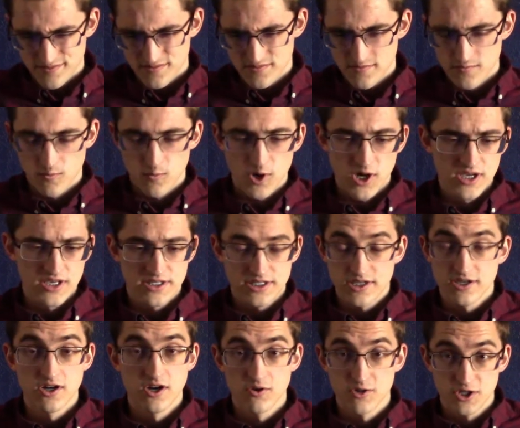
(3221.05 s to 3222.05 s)
was,
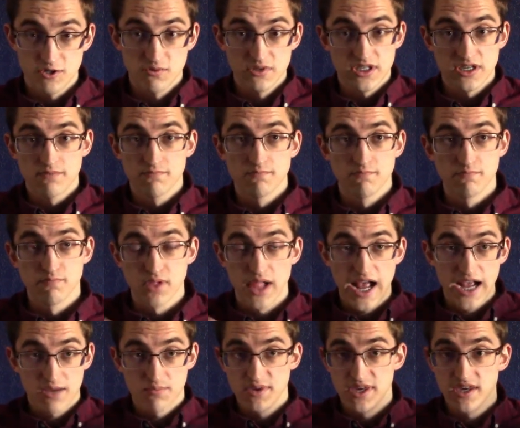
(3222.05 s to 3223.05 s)
you know, she was a
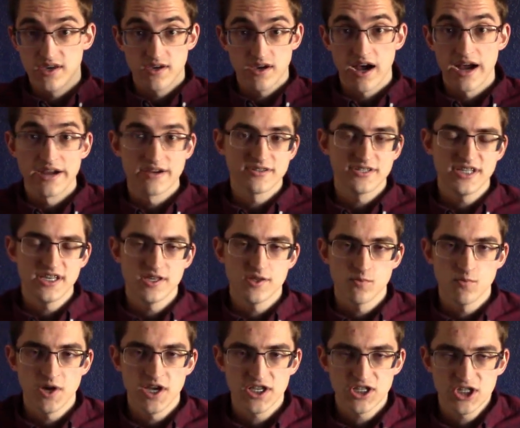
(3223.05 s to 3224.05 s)
Blackbeak, Iron-Teeth
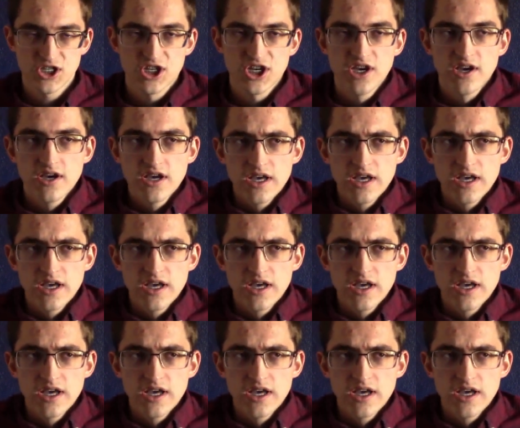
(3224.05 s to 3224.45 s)
witch,